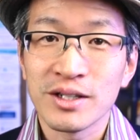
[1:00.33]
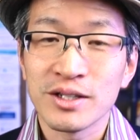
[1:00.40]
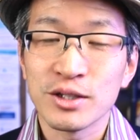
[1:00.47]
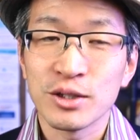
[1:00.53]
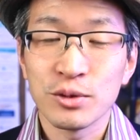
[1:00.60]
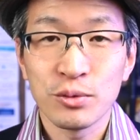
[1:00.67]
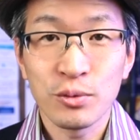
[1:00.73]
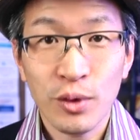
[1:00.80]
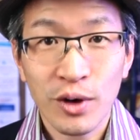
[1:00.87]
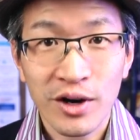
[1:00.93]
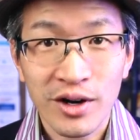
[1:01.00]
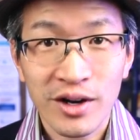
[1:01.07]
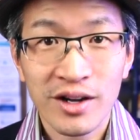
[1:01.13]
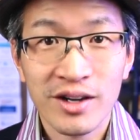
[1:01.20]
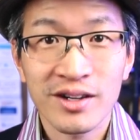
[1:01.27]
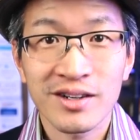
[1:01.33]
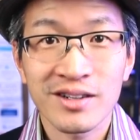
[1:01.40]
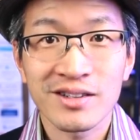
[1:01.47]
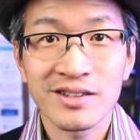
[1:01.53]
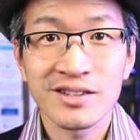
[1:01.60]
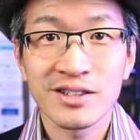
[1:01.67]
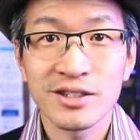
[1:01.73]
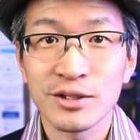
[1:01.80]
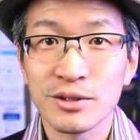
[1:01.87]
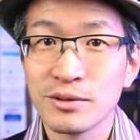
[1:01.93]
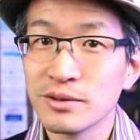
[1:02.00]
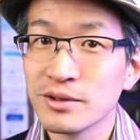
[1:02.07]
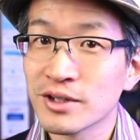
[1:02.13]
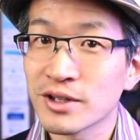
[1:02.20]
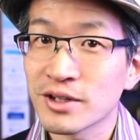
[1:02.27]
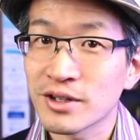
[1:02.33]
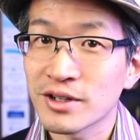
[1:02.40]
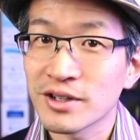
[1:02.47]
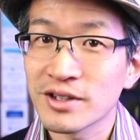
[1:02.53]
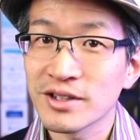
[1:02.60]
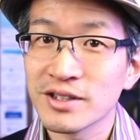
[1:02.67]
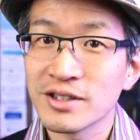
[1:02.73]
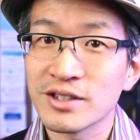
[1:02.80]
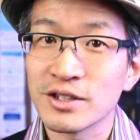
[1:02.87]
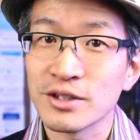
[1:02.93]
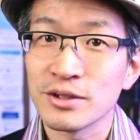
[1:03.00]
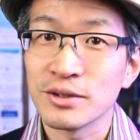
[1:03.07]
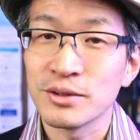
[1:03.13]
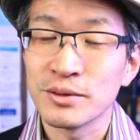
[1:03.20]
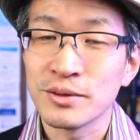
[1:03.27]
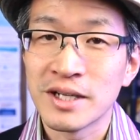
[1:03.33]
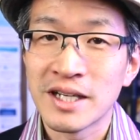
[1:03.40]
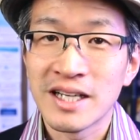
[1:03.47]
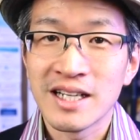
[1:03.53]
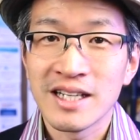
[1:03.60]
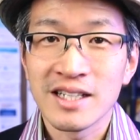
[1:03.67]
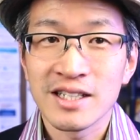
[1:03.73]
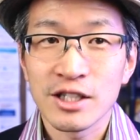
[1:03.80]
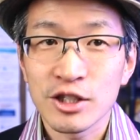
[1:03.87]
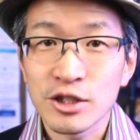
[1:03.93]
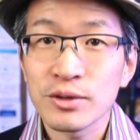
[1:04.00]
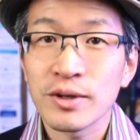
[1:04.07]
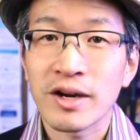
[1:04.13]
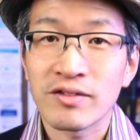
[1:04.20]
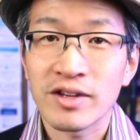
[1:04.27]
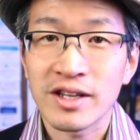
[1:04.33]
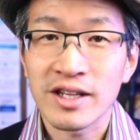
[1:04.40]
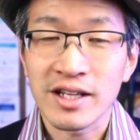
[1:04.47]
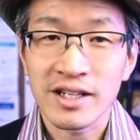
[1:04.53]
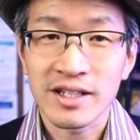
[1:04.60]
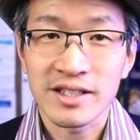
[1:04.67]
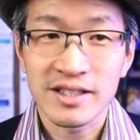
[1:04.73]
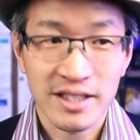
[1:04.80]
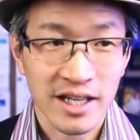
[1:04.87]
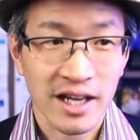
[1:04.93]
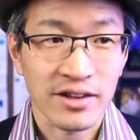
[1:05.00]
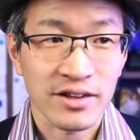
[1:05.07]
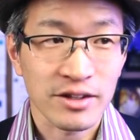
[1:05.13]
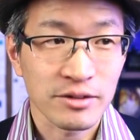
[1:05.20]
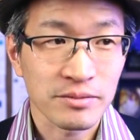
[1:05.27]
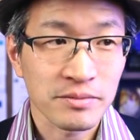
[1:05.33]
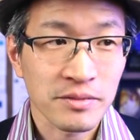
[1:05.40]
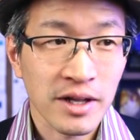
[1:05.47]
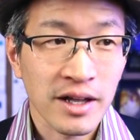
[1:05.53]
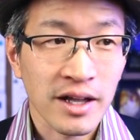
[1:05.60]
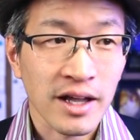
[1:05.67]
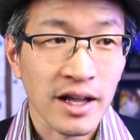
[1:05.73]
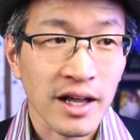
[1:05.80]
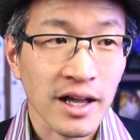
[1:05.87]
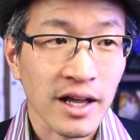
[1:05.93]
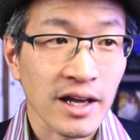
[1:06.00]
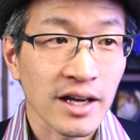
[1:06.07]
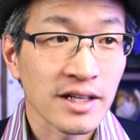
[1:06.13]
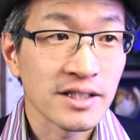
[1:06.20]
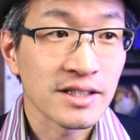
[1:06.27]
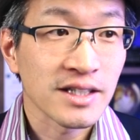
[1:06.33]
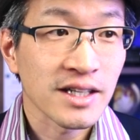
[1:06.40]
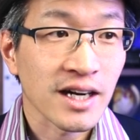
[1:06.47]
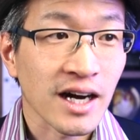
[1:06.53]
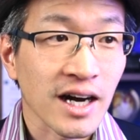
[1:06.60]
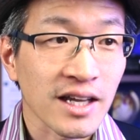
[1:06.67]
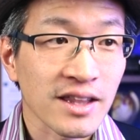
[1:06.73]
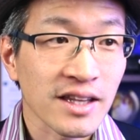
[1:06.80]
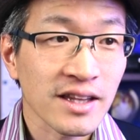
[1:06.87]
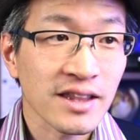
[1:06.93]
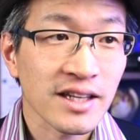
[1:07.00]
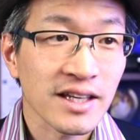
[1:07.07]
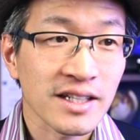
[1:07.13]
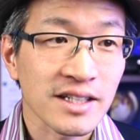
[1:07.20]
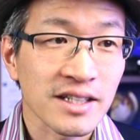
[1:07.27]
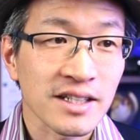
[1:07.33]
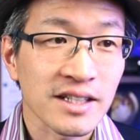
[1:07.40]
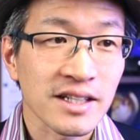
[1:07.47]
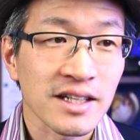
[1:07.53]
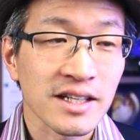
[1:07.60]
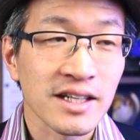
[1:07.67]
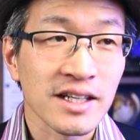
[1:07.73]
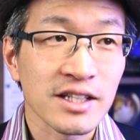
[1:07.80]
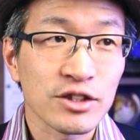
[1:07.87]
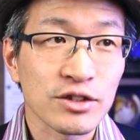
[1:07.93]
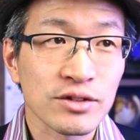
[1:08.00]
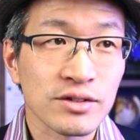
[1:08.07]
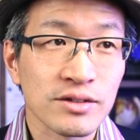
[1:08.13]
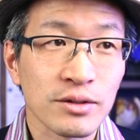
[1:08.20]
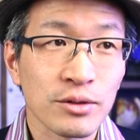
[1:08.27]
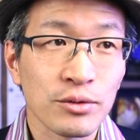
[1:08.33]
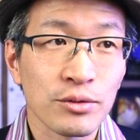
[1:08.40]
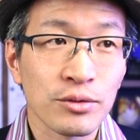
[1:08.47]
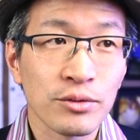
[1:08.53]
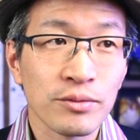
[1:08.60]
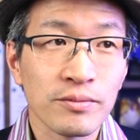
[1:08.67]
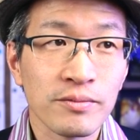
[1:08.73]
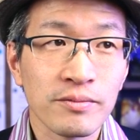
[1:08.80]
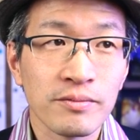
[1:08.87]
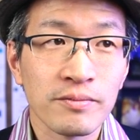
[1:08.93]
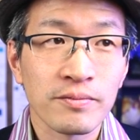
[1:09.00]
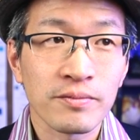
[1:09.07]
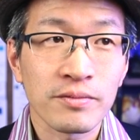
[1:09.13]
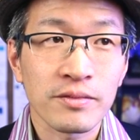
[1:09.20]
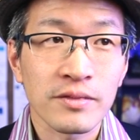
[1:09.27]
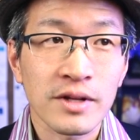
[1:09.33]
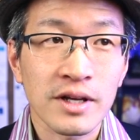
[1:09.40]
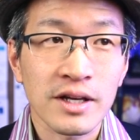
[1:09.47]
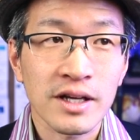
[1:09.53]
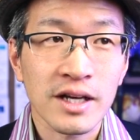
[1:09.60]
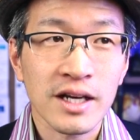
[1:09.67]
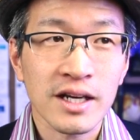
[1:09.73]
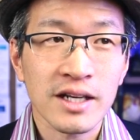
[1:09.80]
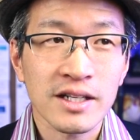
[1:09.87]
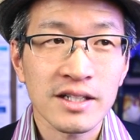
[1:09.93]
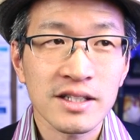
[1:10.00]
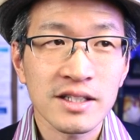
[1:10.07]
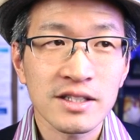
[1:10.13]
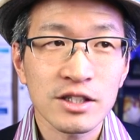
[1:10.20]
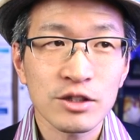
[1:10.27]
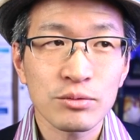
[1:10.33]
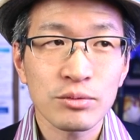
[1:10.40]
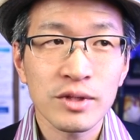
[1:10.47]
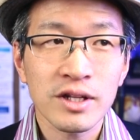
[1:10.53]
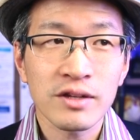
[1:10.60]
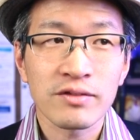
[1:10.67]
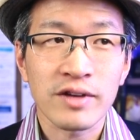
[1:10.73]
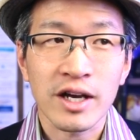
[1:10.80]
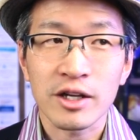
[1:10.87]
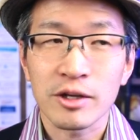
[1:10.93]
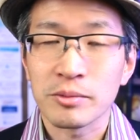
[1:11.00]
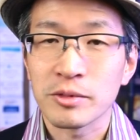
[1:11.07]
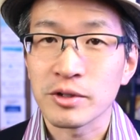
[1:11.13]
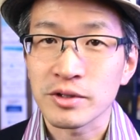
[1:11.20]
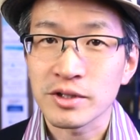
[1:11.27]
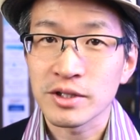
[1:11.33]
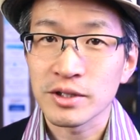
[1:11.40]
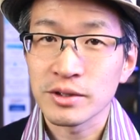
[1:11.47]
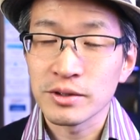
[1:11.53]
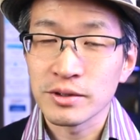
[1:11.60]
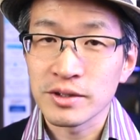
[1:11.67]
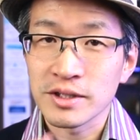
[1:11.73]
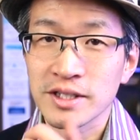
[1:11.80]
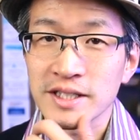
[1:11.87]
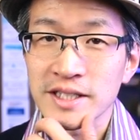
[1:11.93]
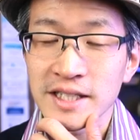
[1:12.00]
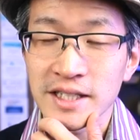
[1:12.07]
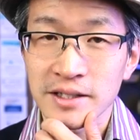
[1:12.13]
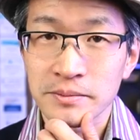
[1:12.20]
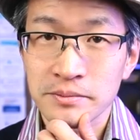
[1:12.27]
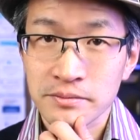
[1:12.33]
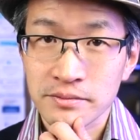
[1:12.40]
to work, to learn, to to do everything together. And I think that it's uh, it's just really valuable to to see